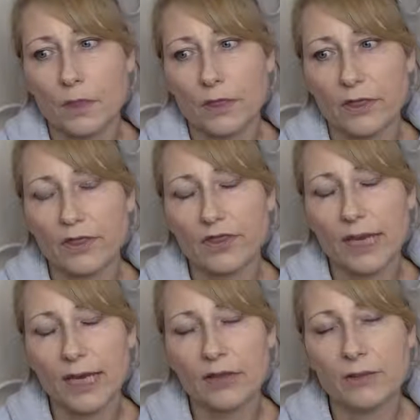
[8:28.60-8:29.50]
The
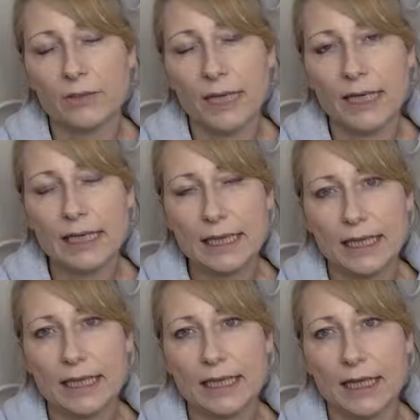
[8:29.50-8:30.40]
thing, the main
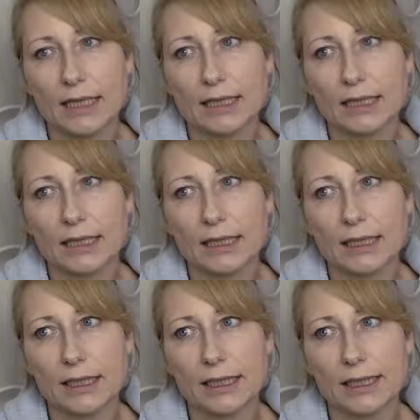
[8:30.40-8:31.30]
thing that
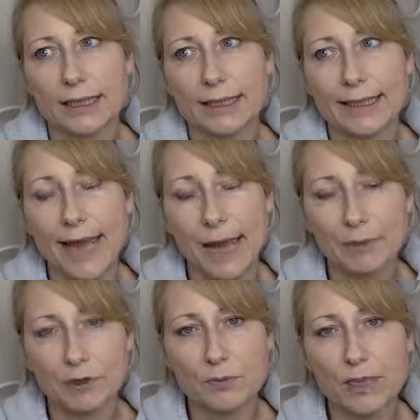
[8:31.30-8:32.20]

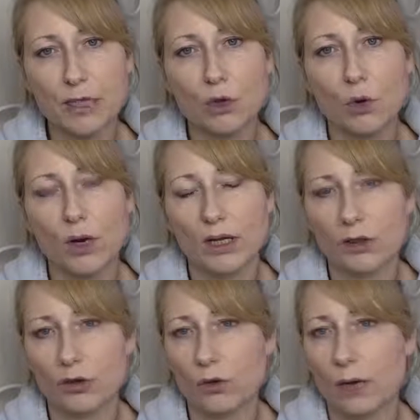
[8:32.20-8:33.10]
kept me going
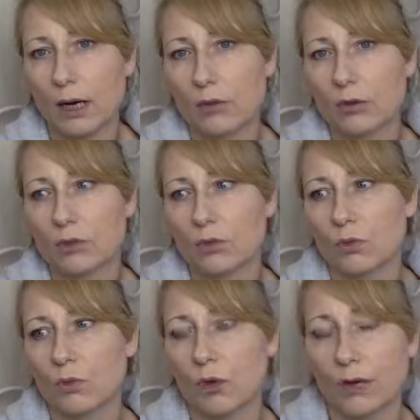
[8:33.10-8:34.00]
throughout
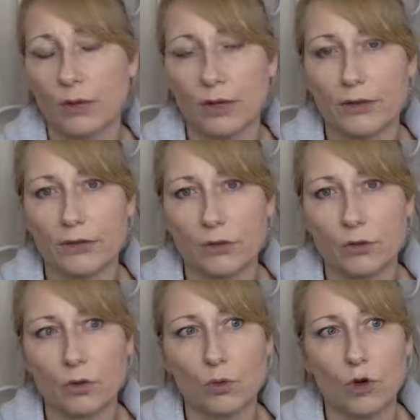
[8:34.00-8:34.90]
what I went
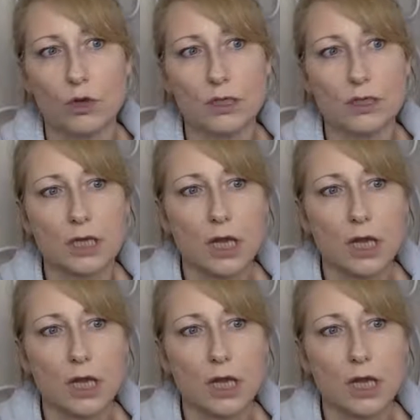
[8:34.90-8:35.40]
through was